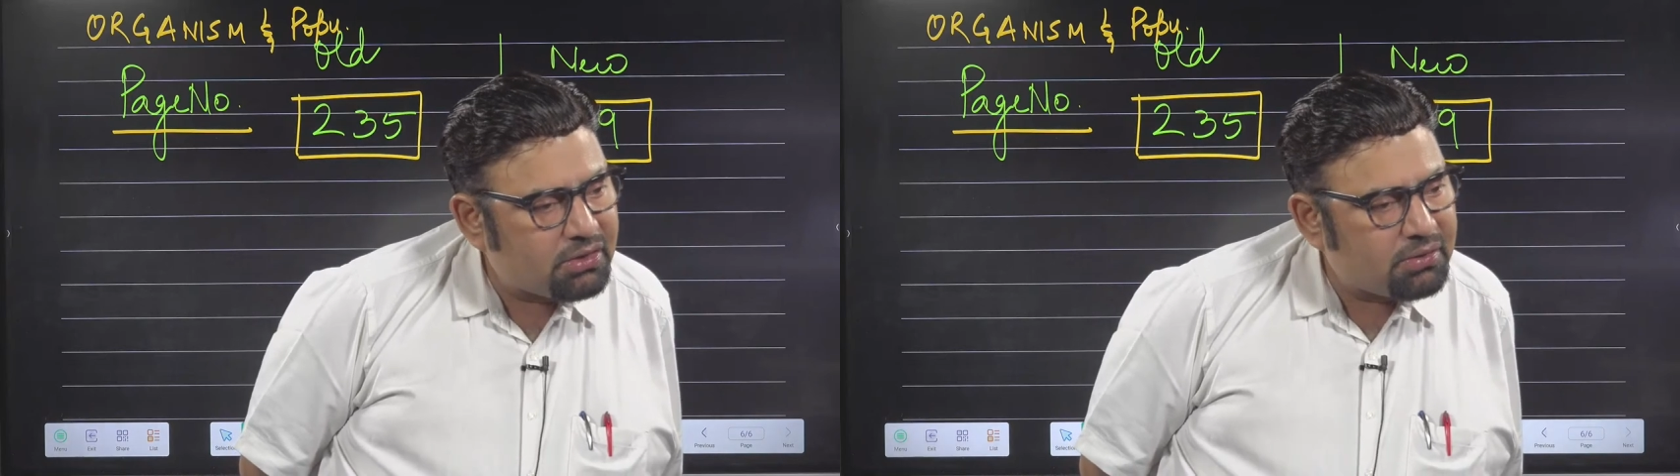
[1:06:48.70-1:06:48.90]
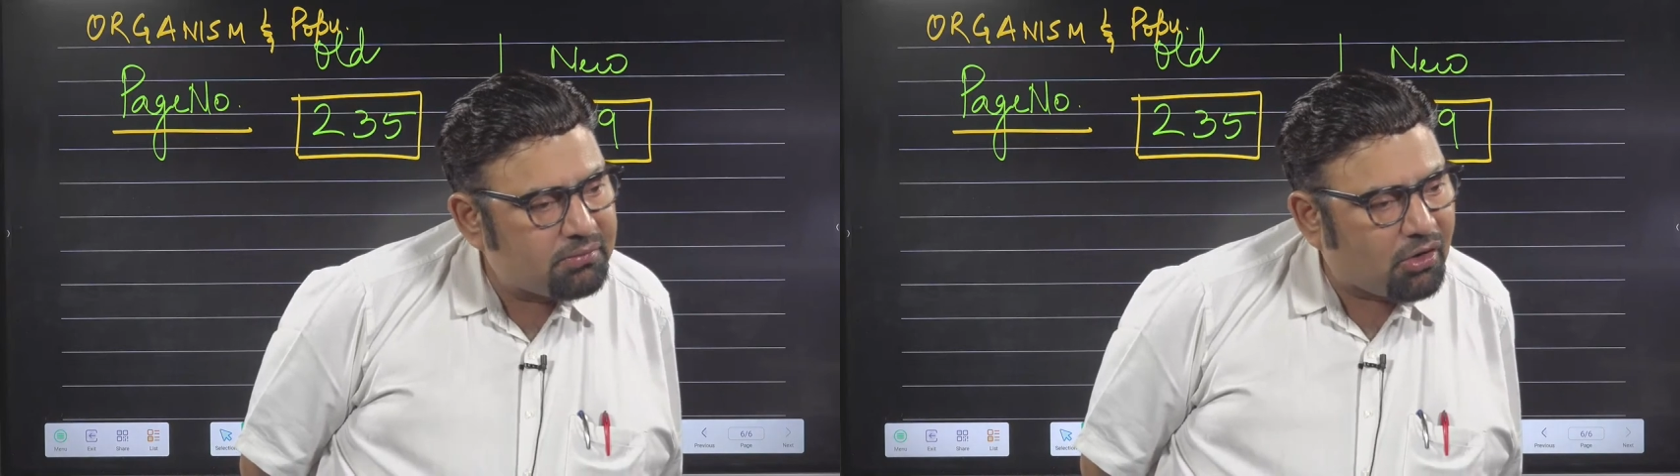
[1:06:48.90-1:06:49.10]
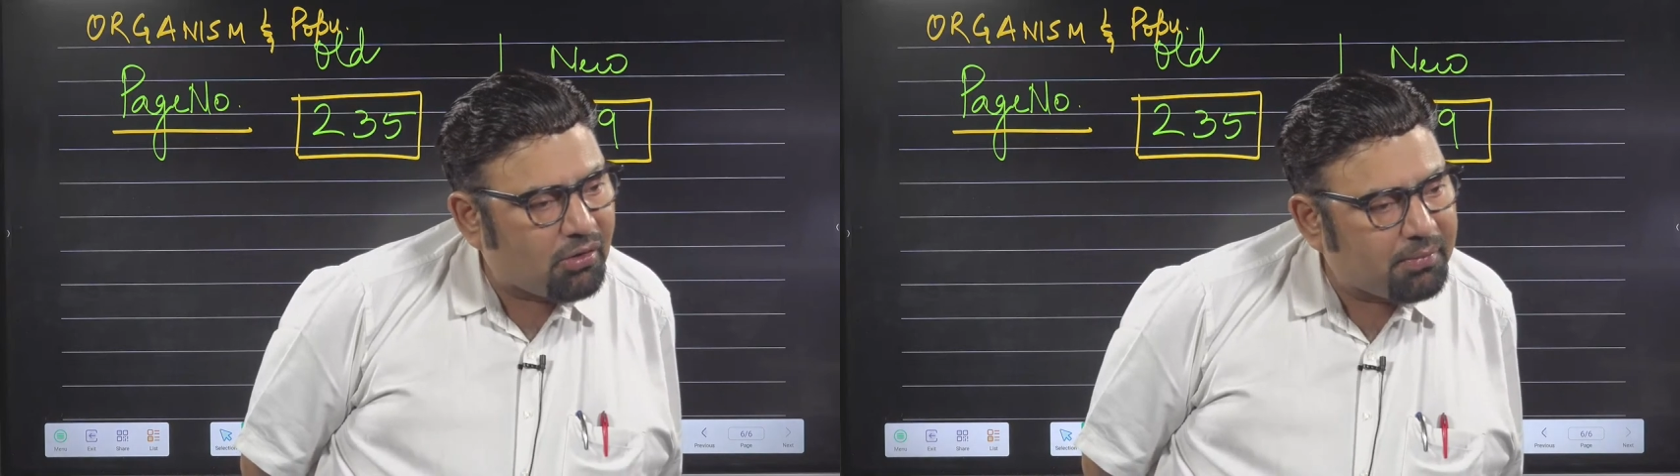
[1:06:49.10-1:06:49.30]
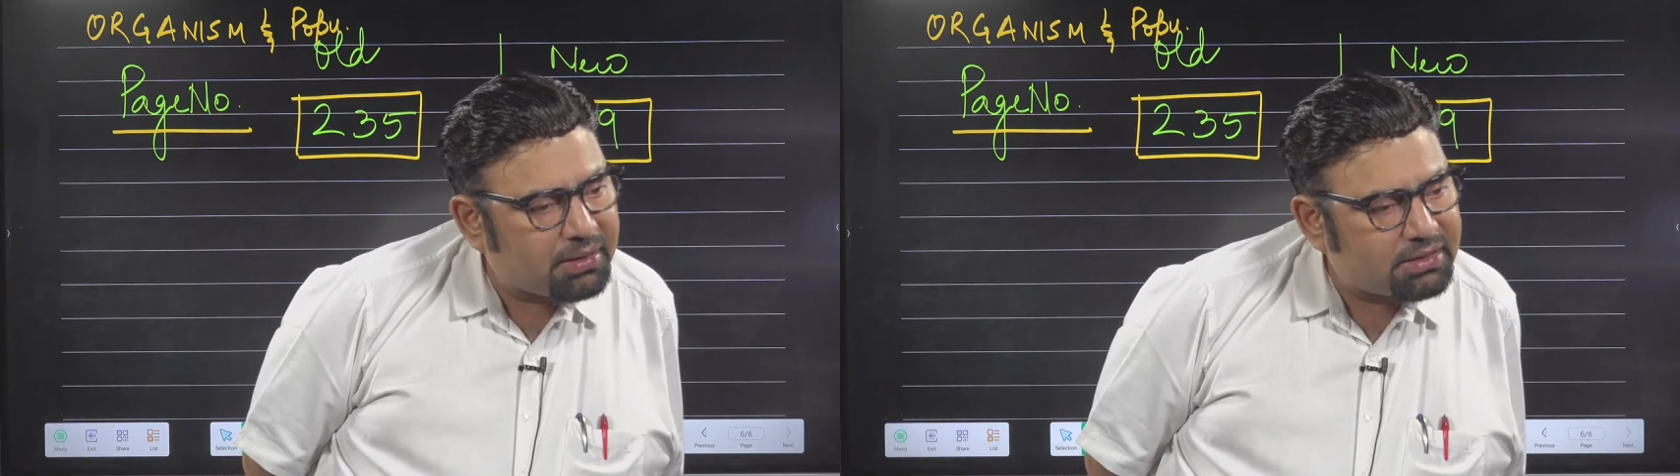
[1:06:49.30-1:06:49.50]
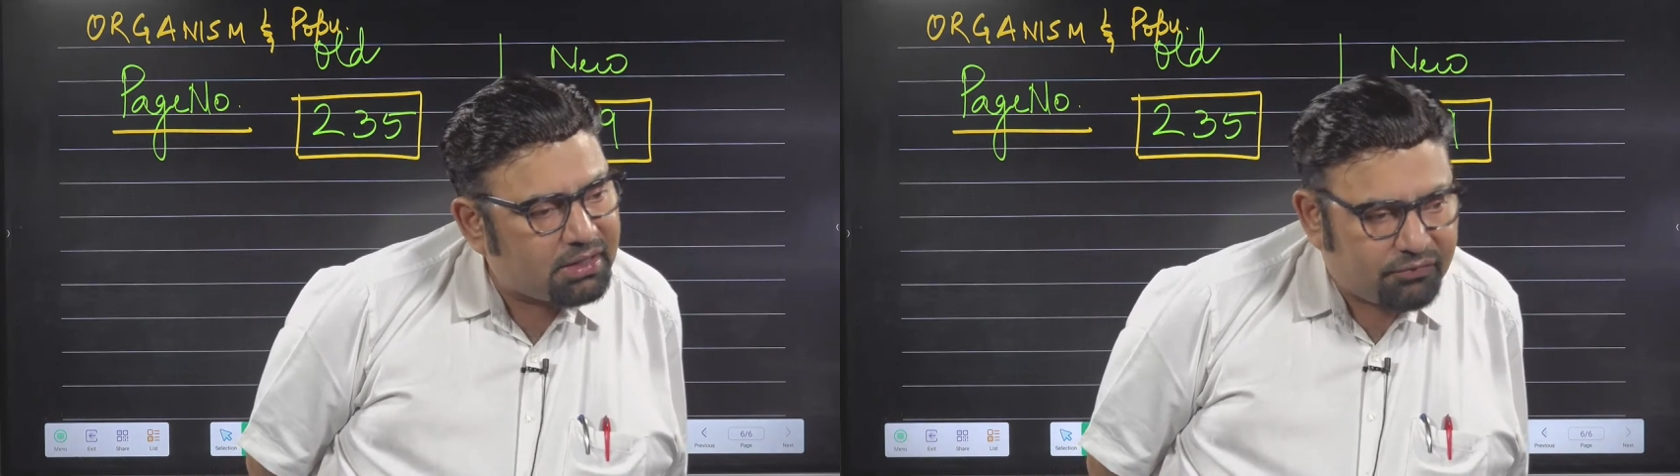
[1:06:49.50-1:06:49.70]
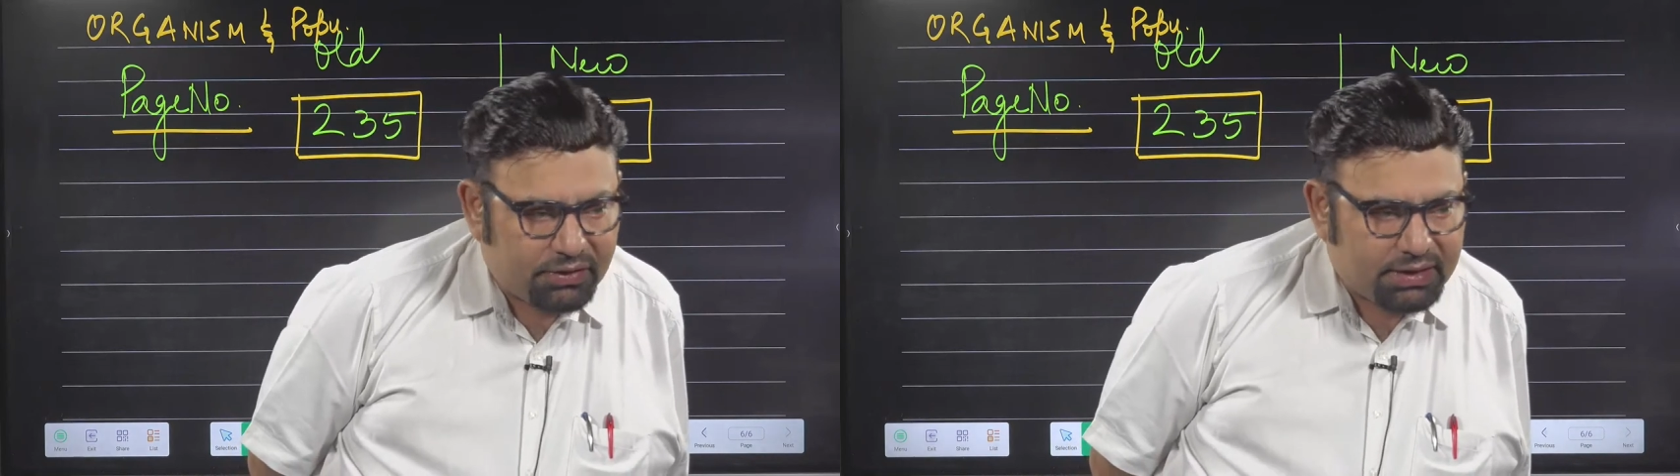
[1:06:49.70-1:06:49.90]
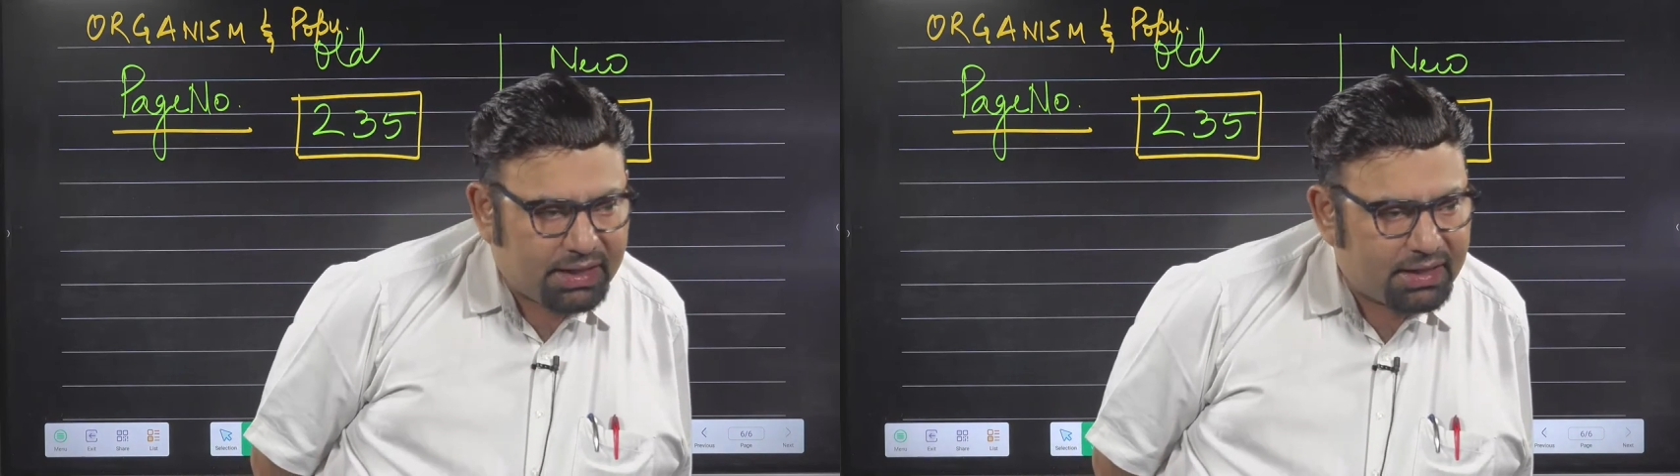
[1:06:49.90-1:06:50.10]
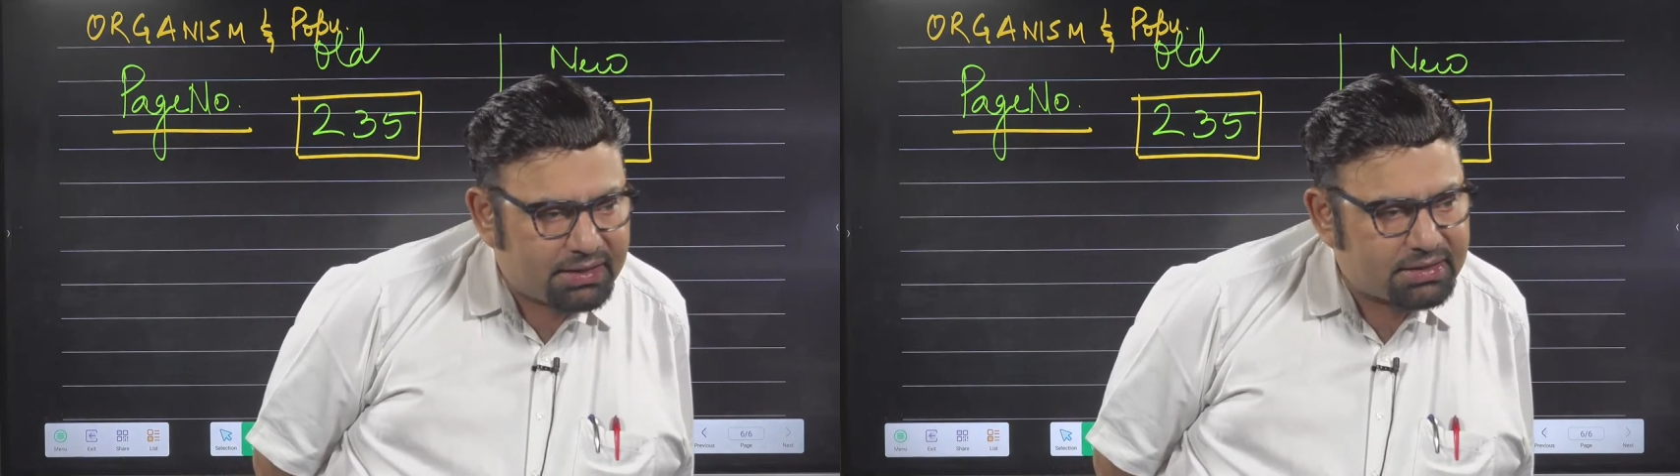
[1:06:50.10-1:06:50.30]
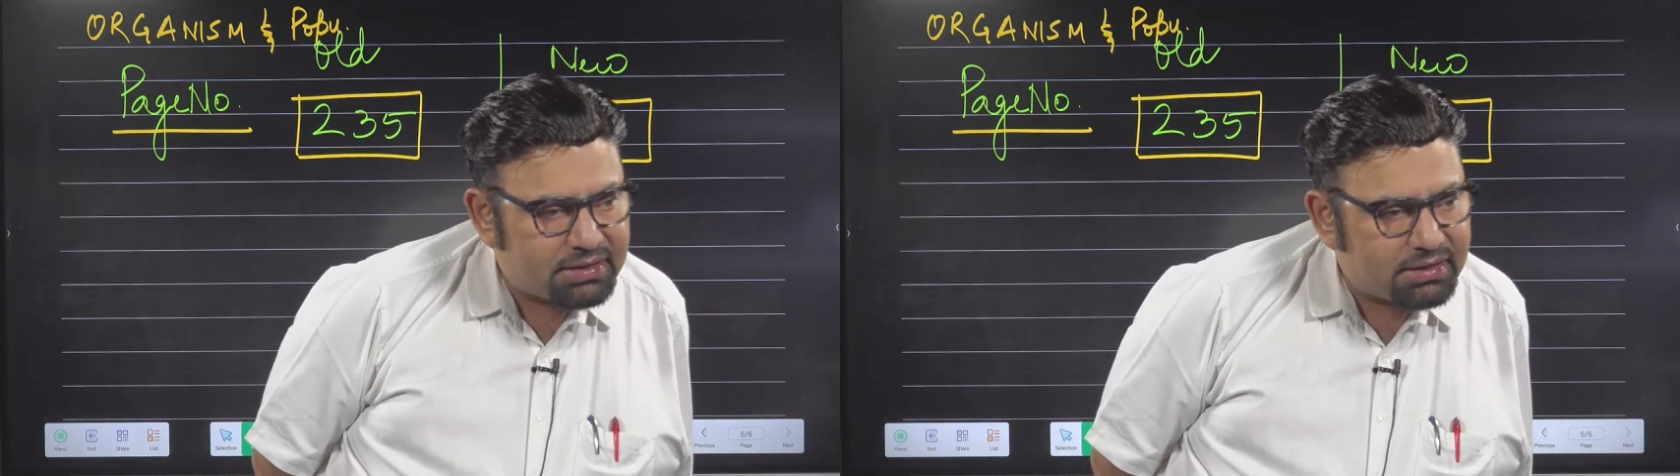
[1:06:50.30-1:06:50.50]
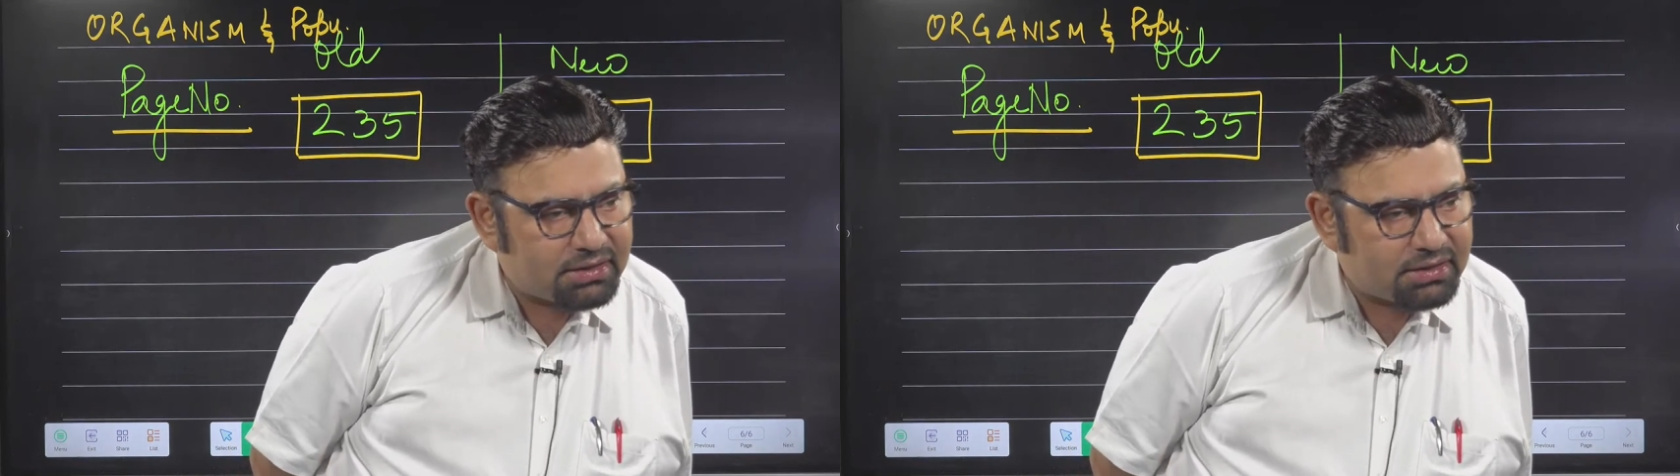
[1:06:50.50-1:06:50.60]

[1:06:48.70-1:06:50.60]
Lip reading: Muhammad Naveed has